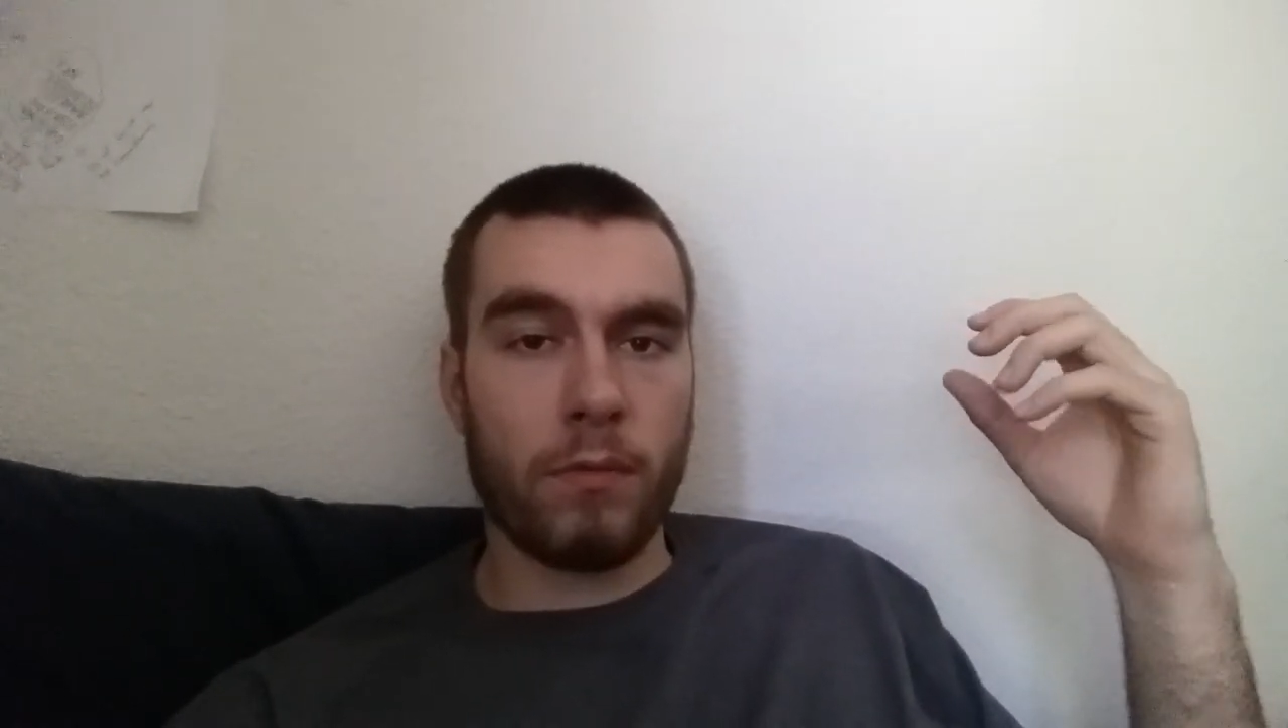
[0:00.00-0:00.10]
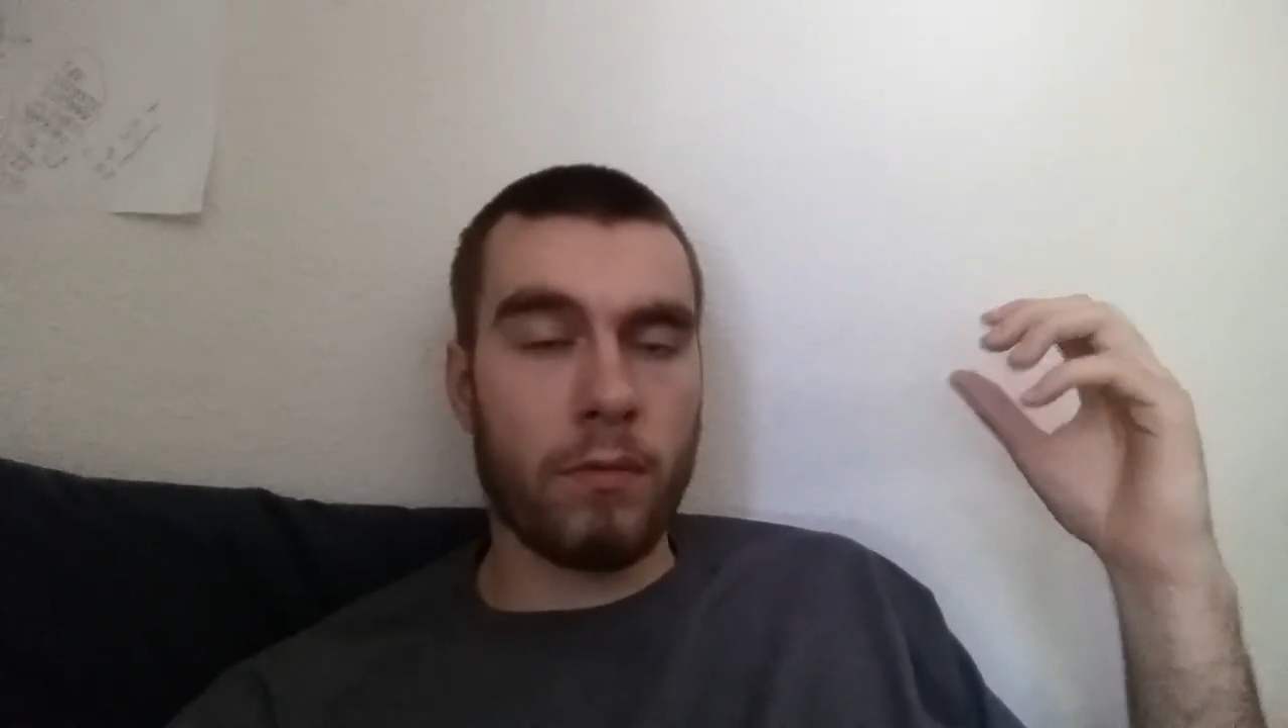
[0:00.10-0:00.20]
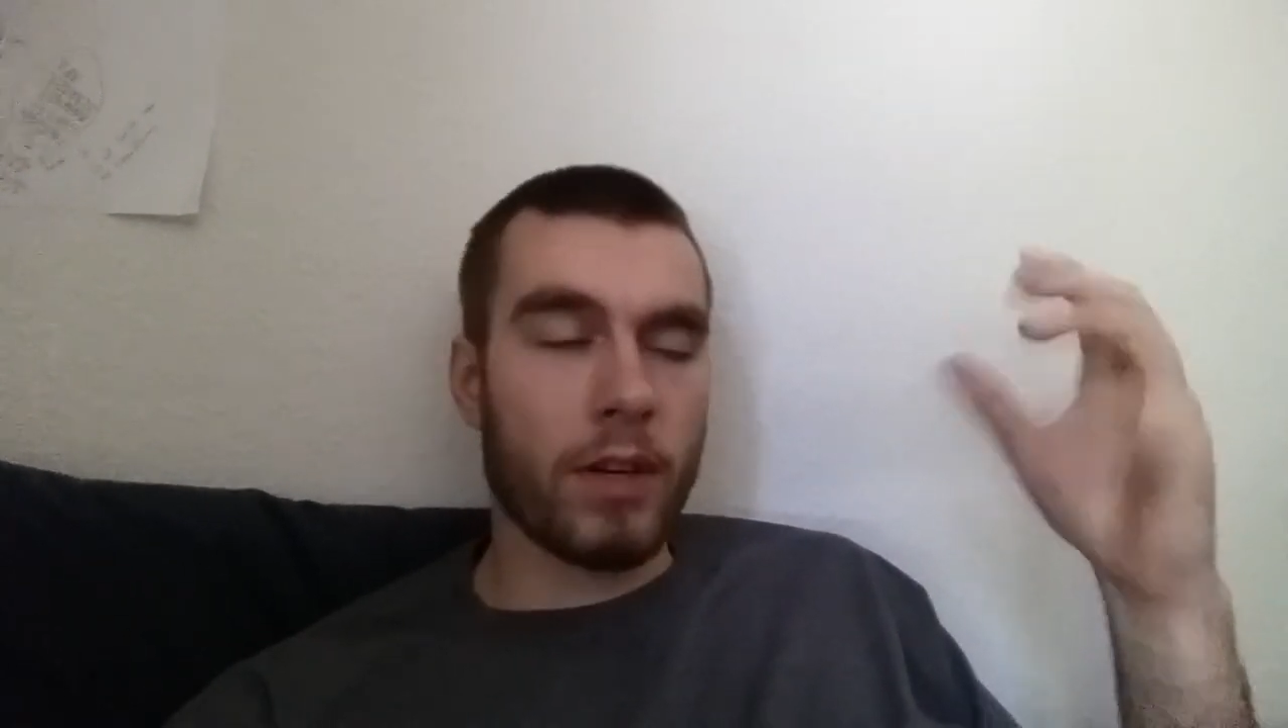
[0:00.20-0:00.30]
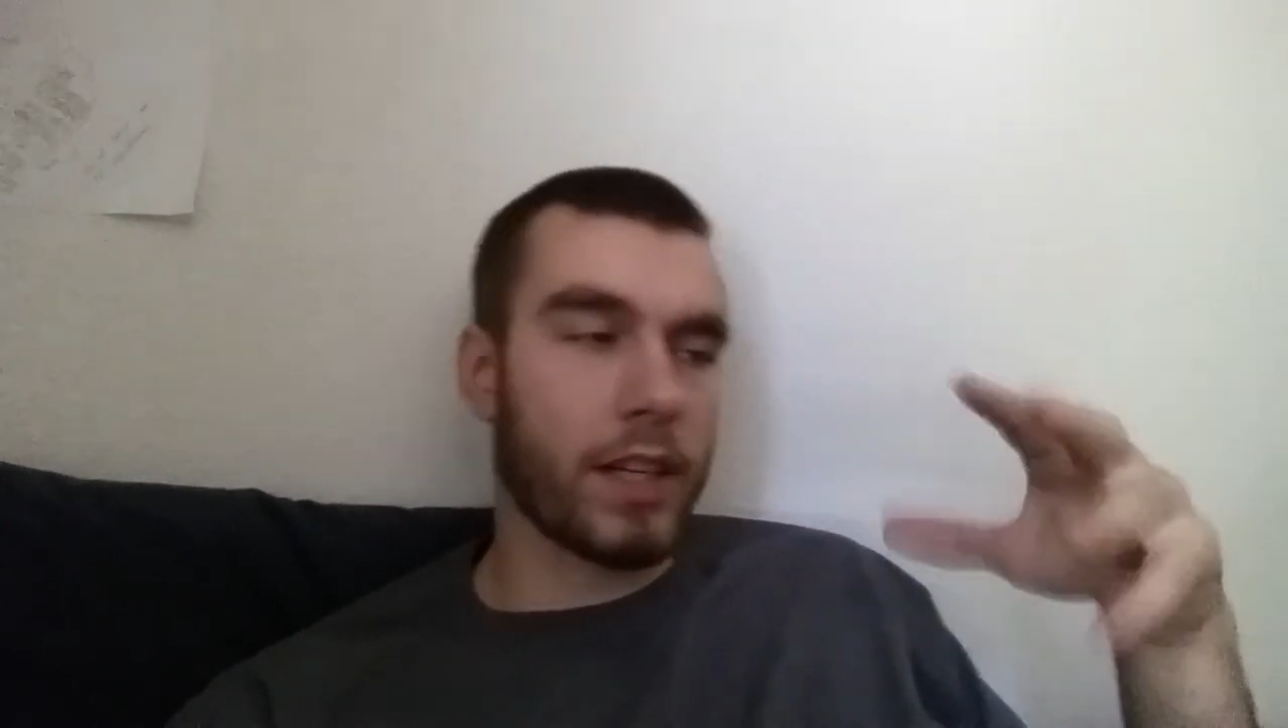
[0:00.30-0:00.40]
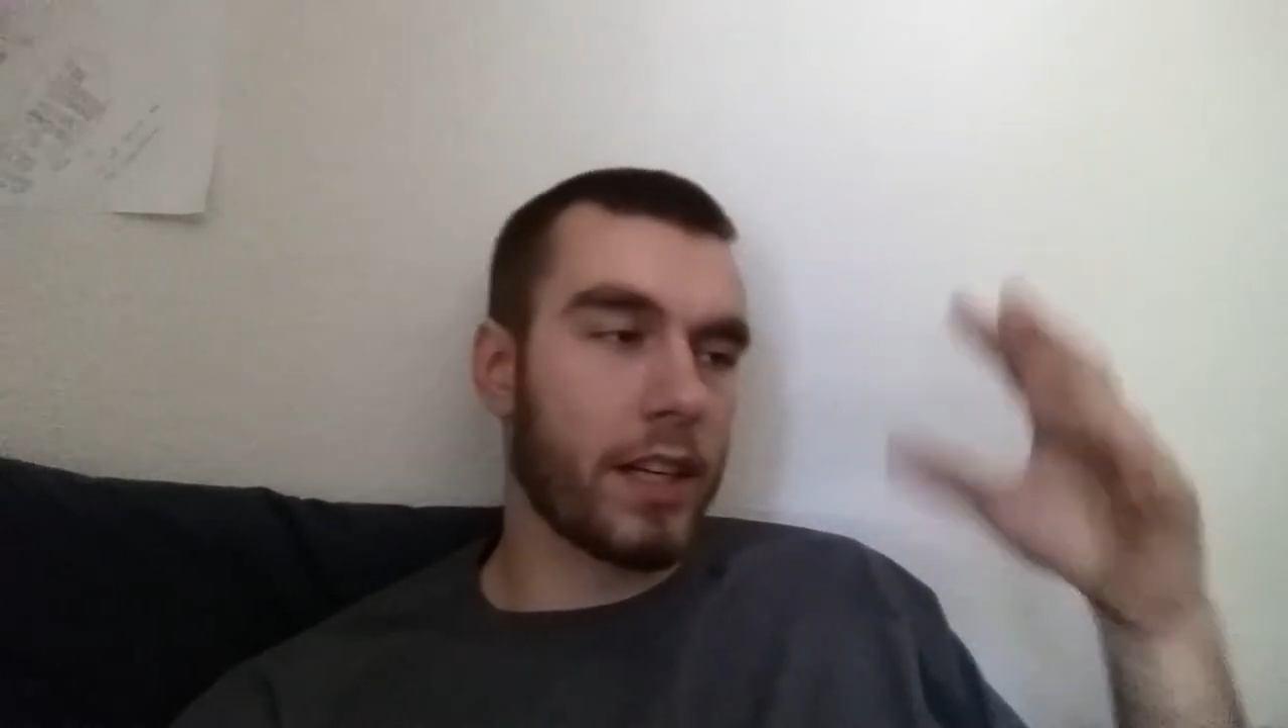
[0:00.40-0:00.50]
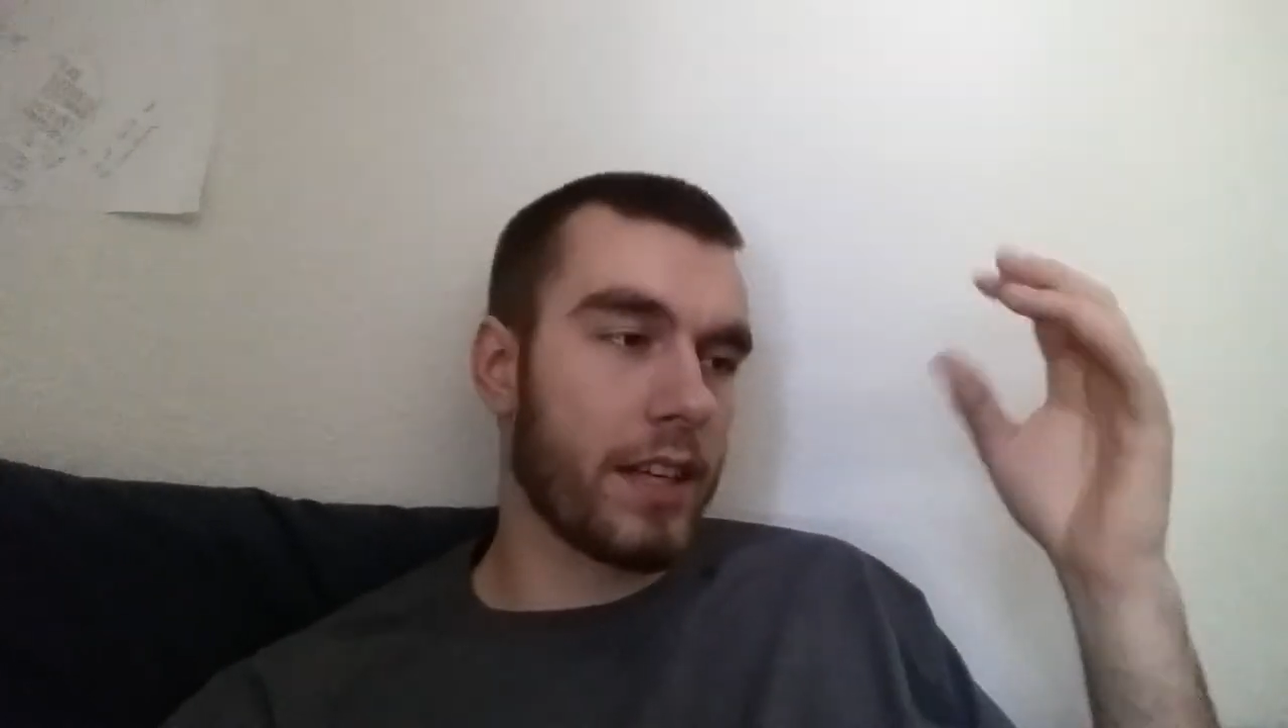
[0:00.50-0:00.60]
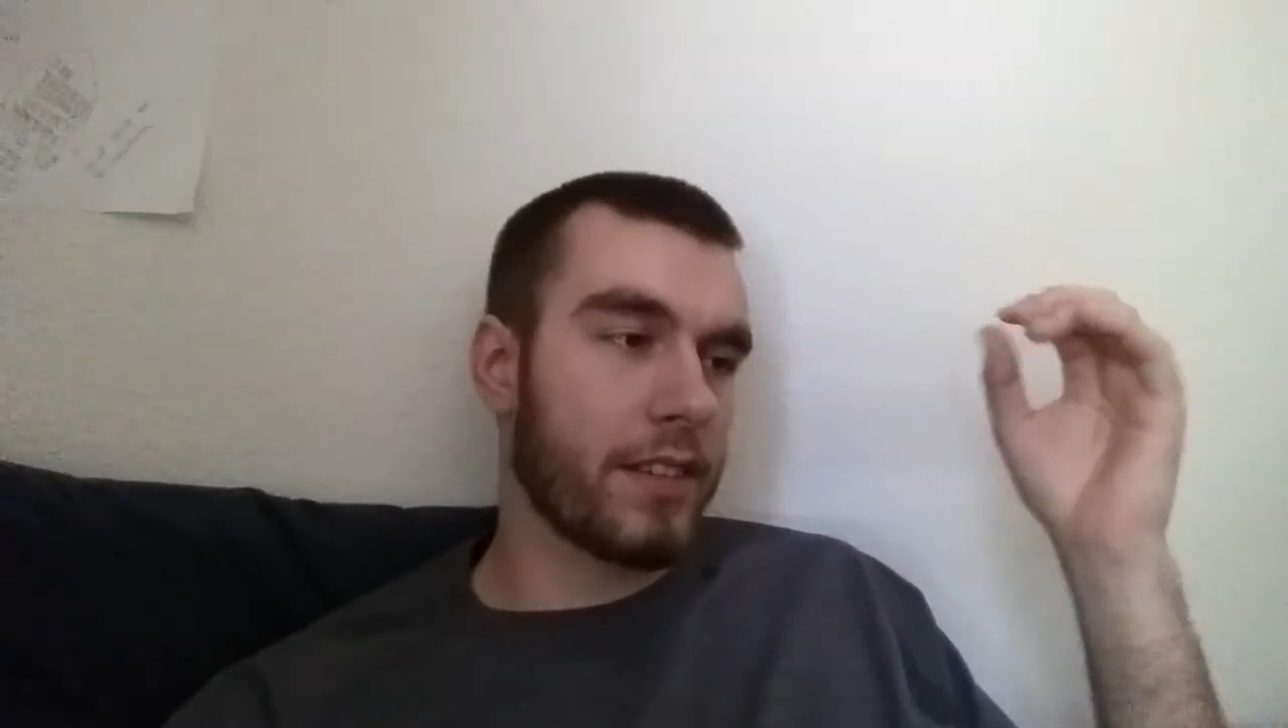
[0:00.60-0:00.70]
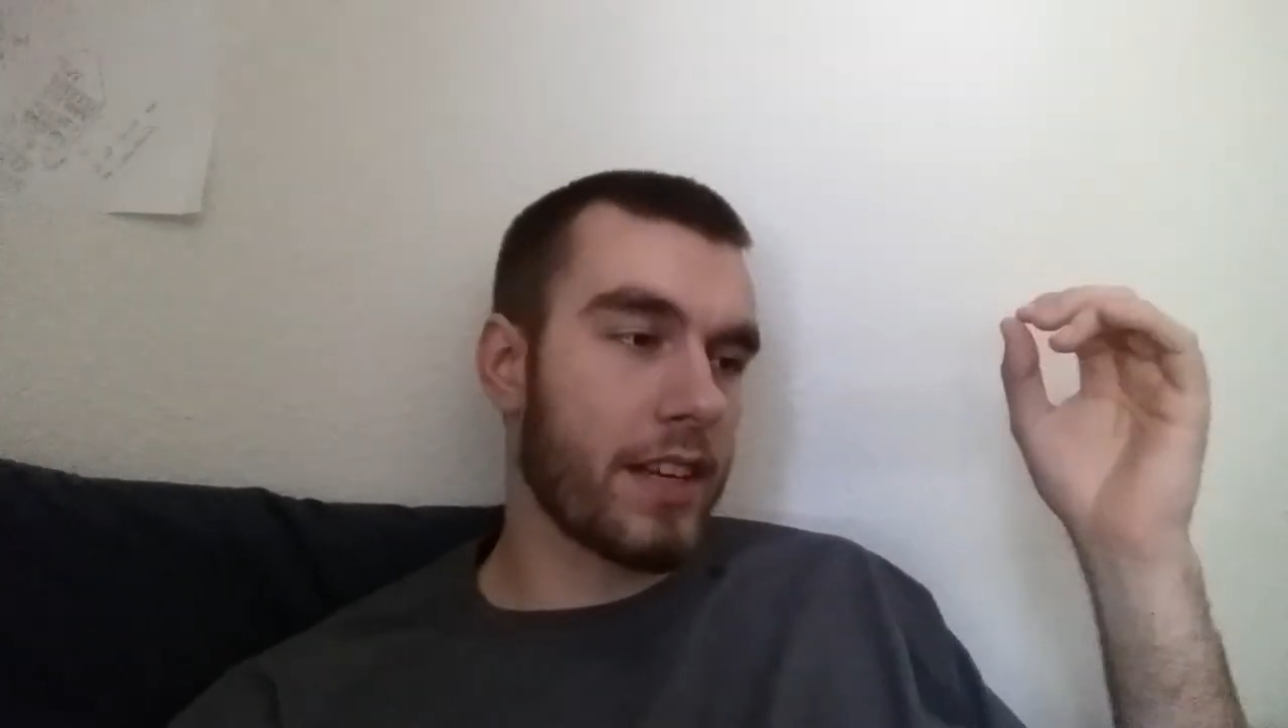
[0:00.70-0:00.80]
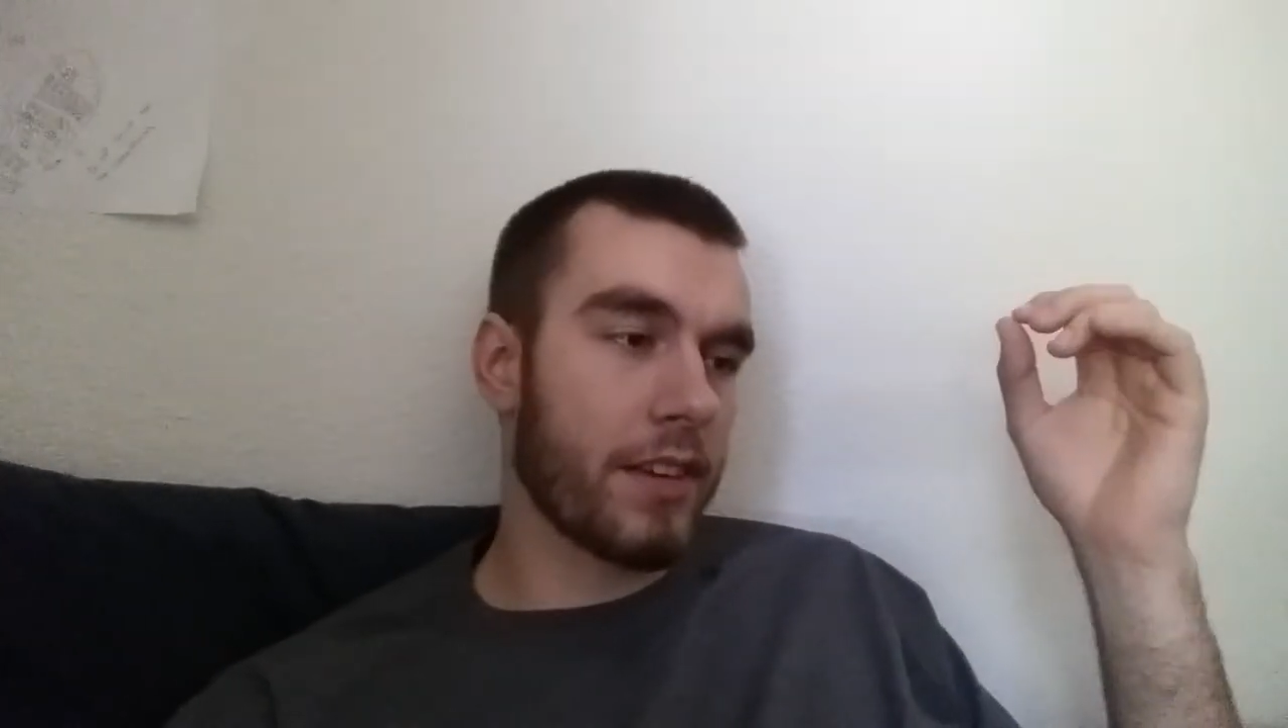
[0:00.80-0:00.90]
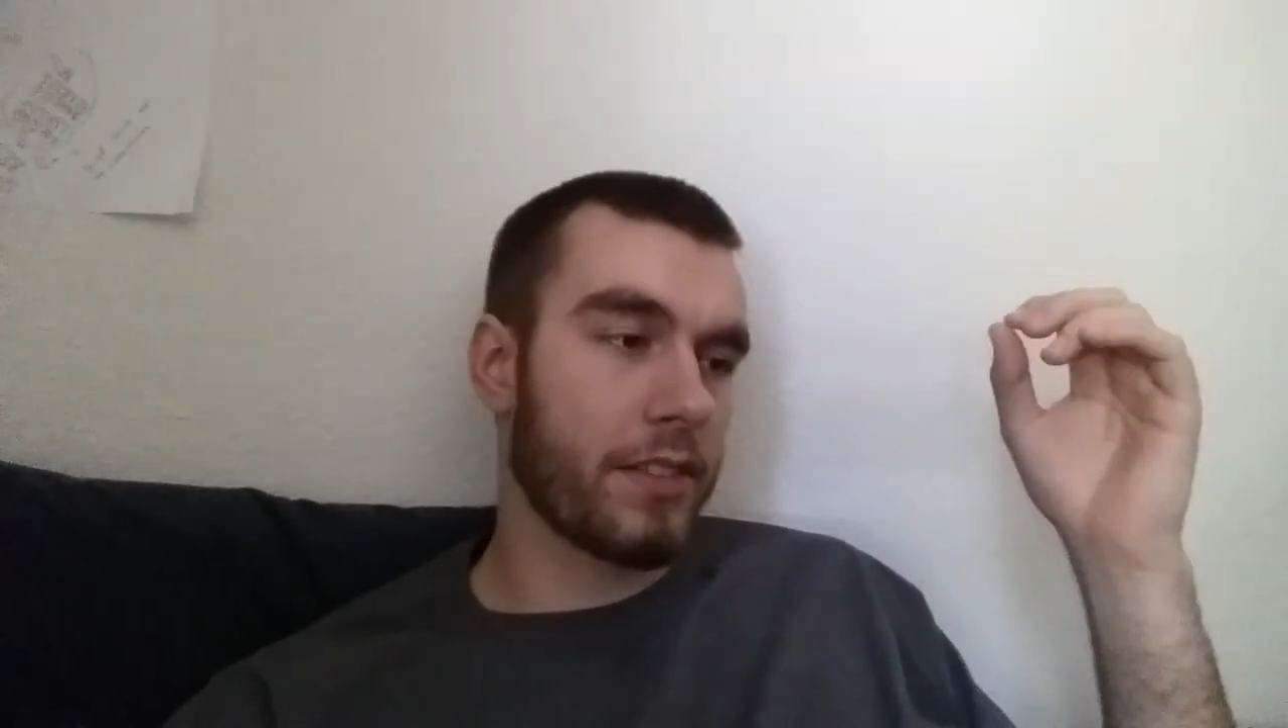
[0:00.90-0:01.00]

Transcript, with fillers: working to sell